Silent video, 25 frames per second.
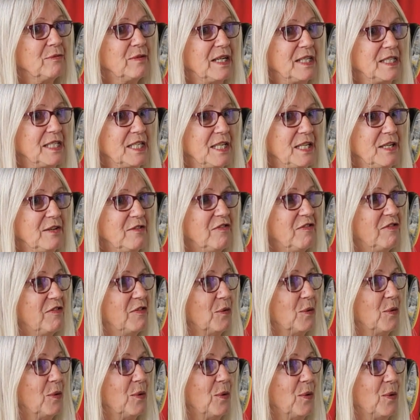ready
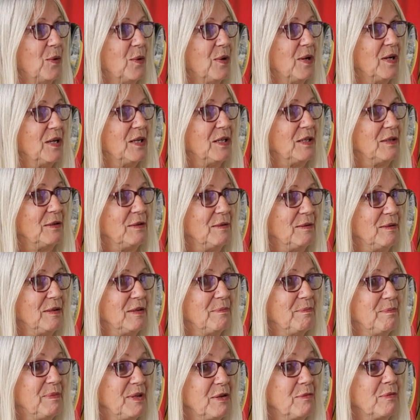for
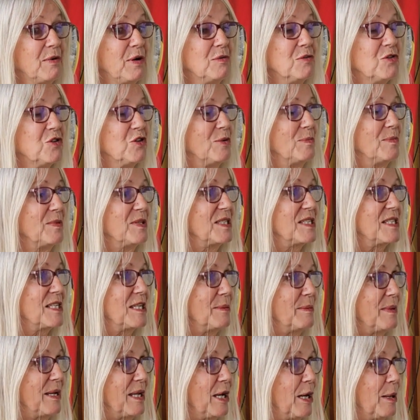a big road trip that's
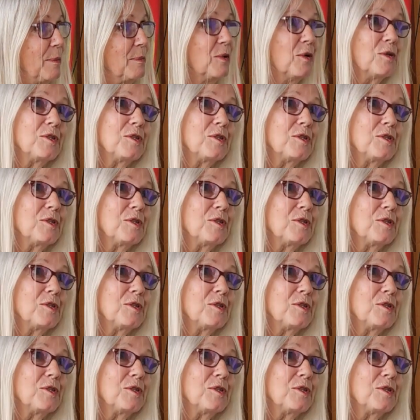coming up.